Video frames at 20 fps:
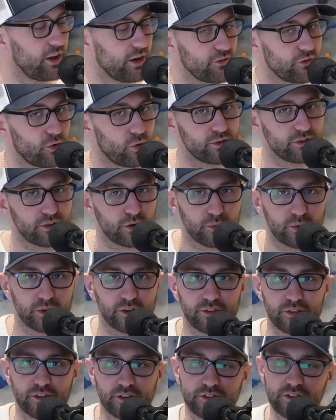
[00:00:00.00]
And then of course our
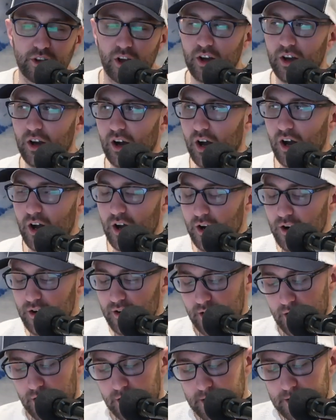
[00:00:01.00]
realtors
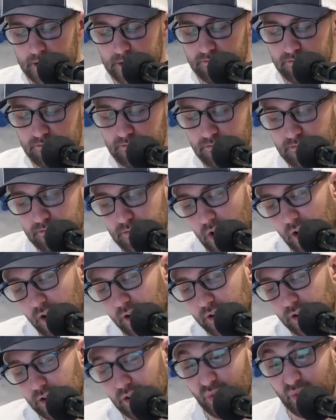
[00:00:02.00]
are,
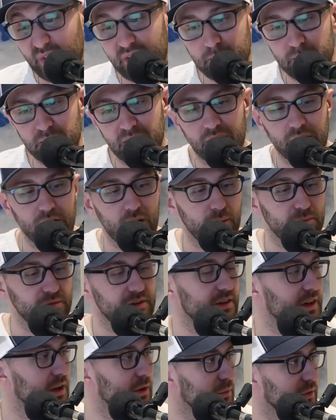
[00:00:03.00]
keeping up
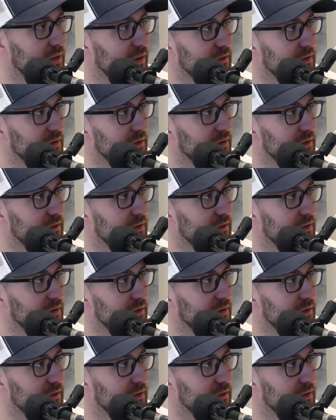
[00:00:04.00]
to date